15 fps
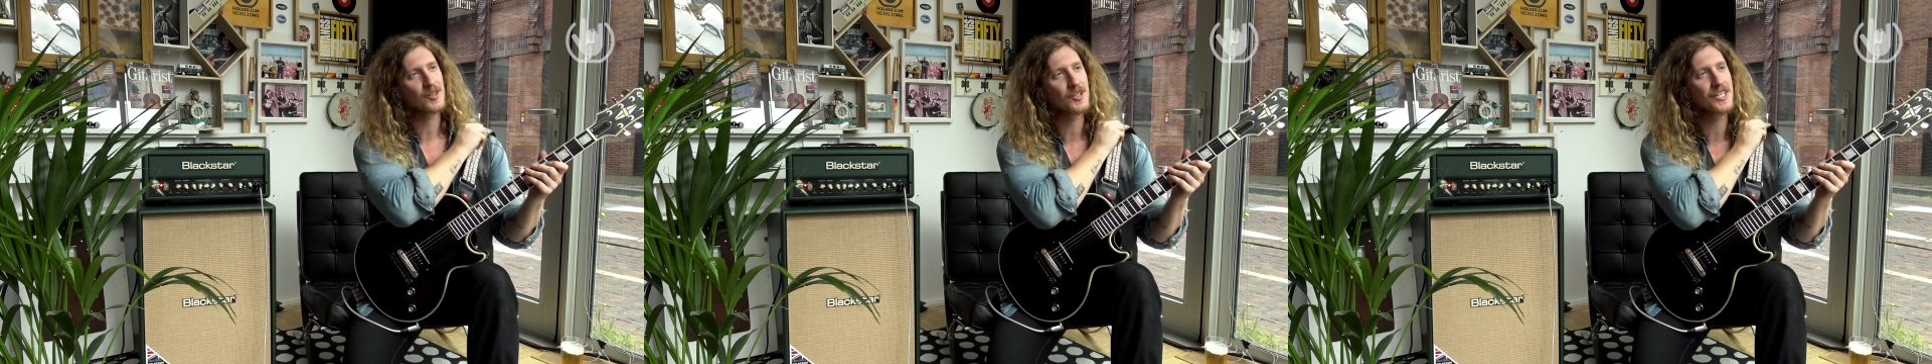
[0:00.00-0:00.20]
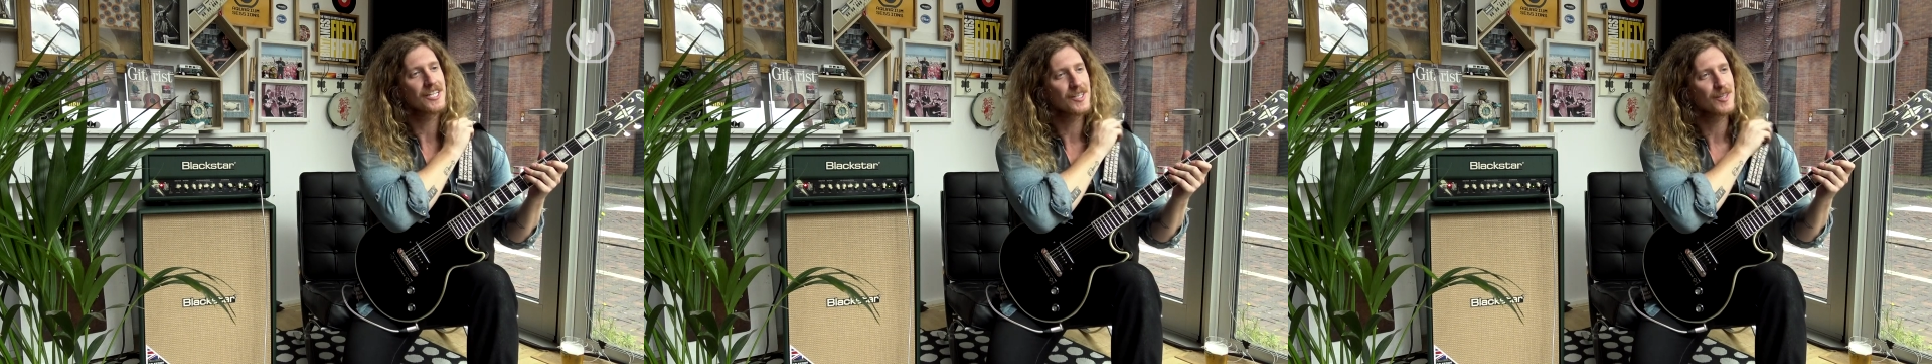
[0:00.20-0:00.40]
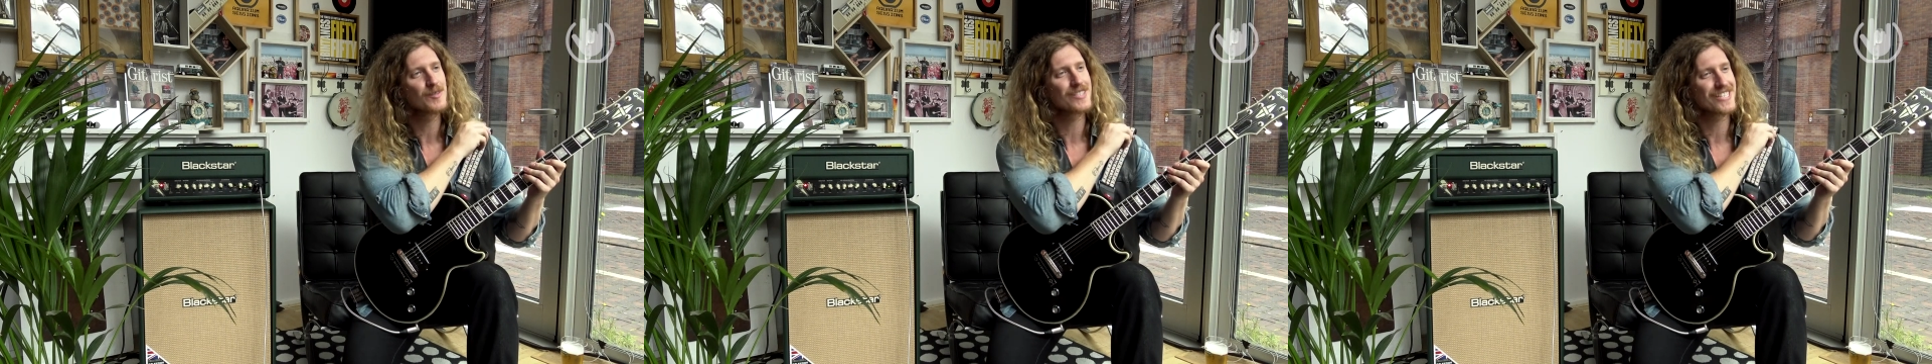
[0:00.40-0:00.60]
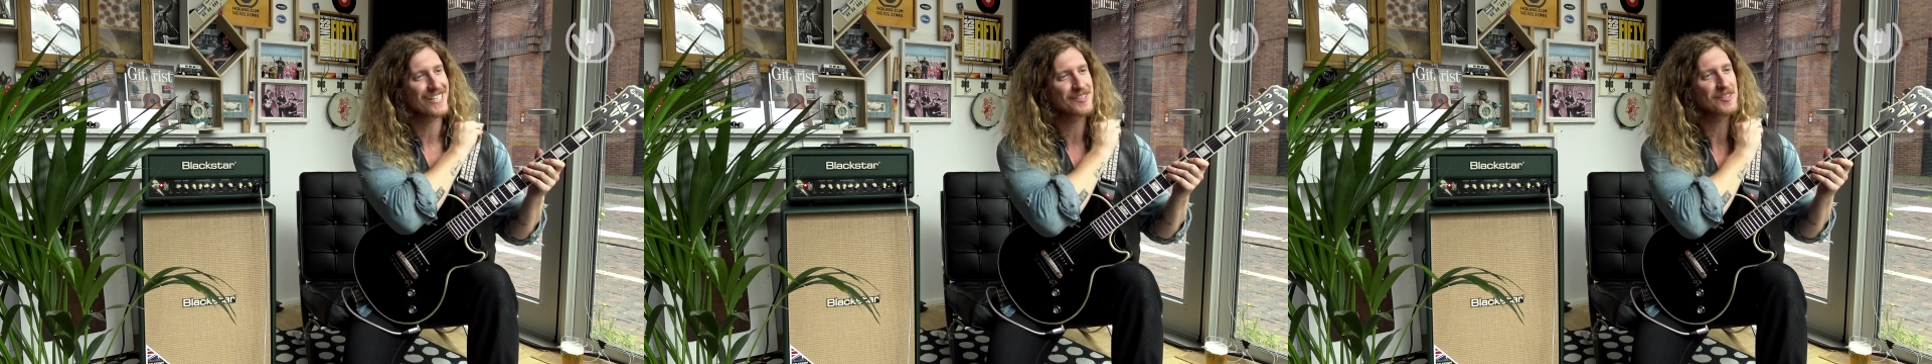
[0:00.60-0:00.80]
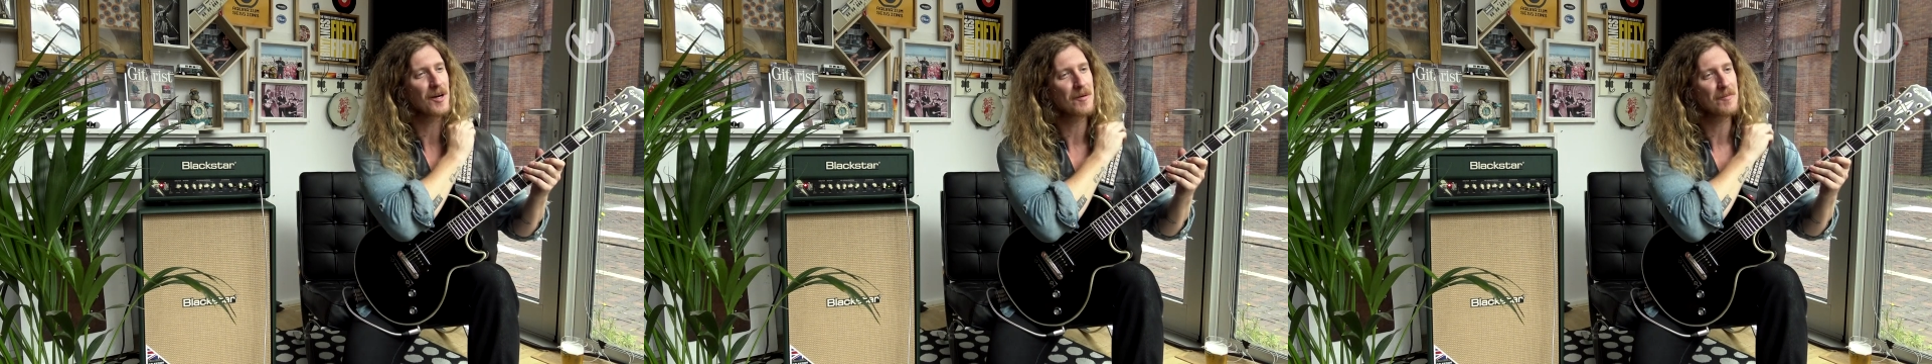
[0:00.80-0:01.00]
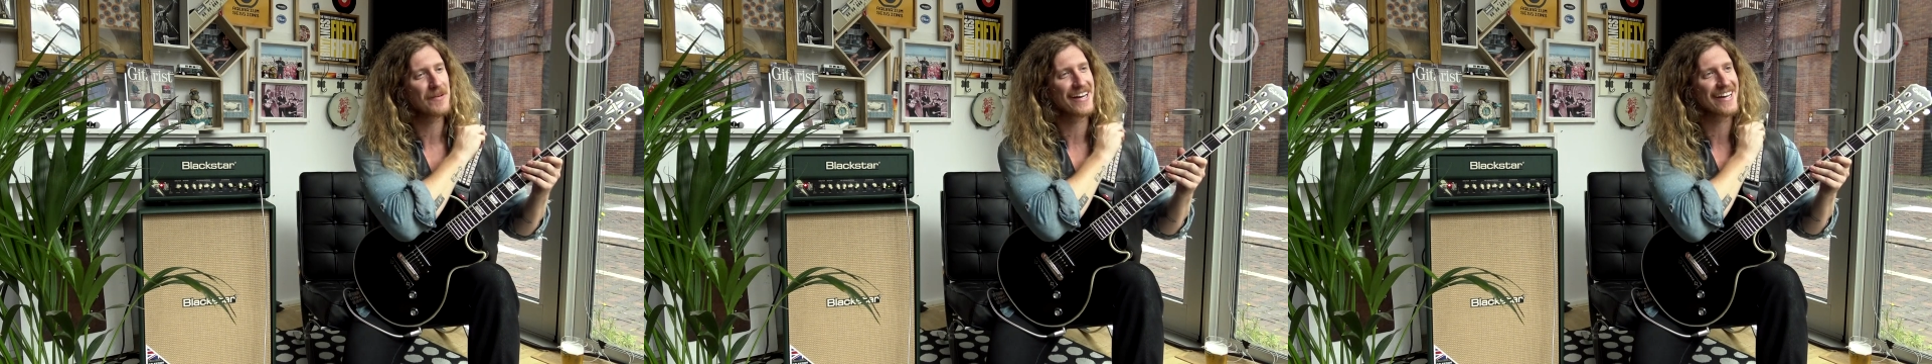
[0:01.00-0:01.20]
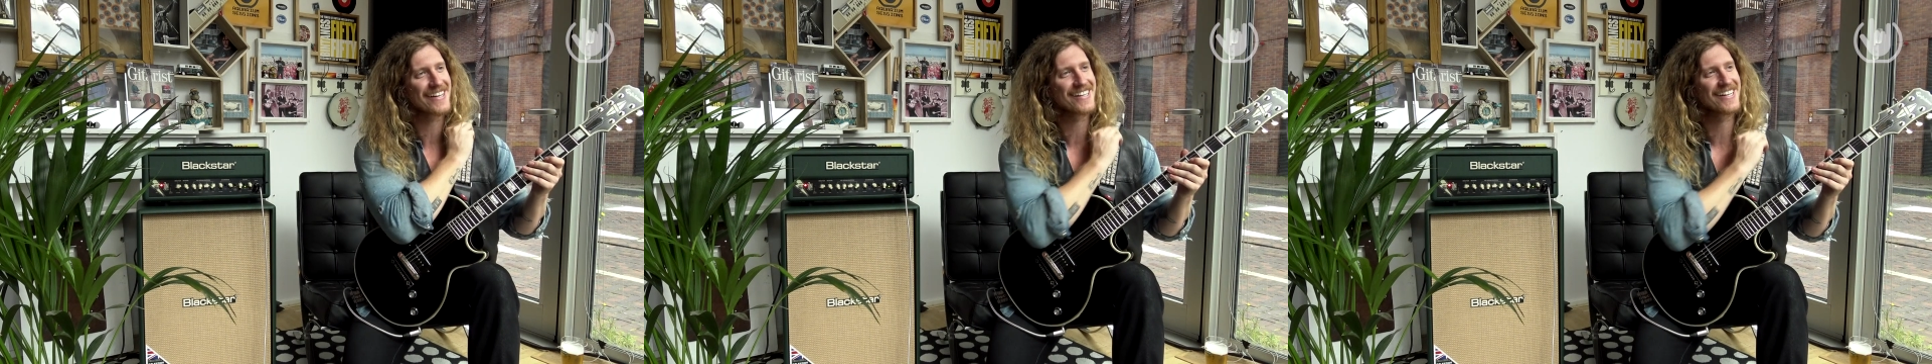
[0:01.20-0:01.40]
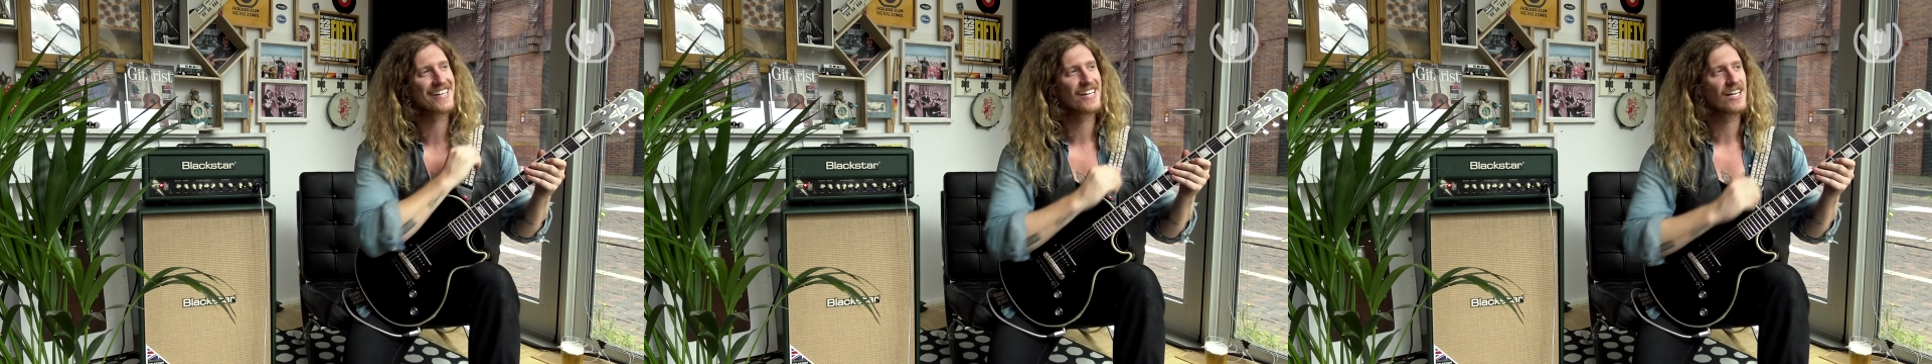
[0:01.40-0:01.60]
You need to use a guitar
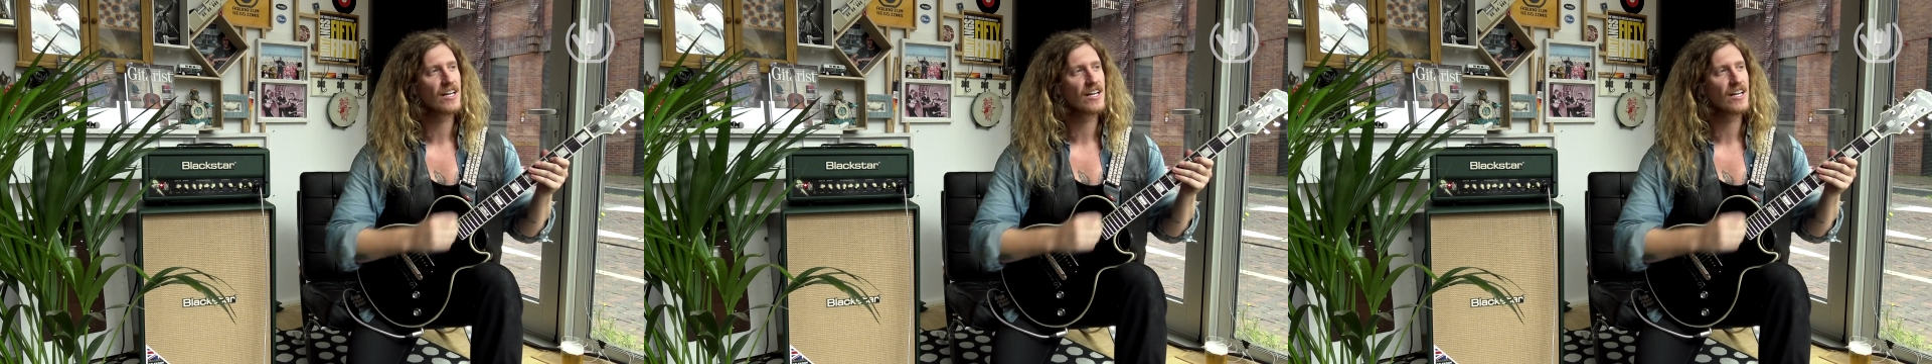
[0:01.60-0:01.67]
pick."